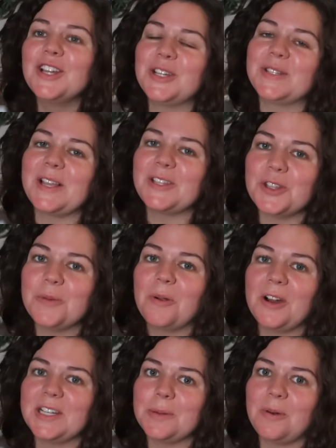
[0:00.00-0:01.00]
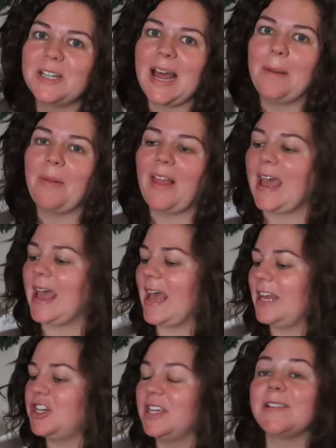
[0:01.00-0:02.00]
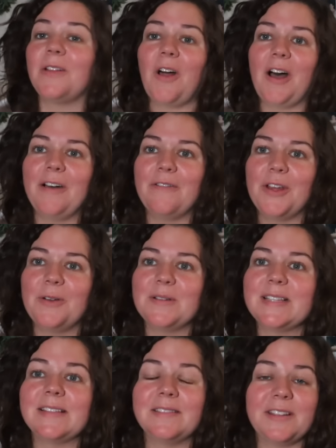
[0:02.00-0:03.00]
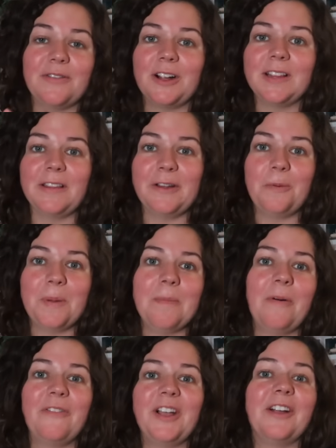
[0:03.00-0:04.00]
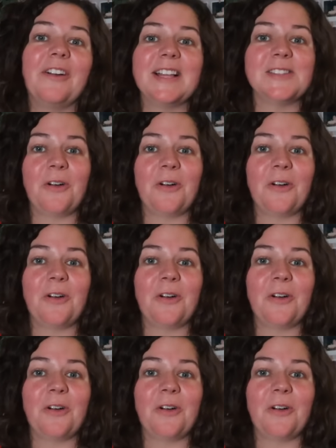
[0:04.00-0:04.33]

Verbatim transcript: She's like super into pretend play and she has a lot of those different little people figurines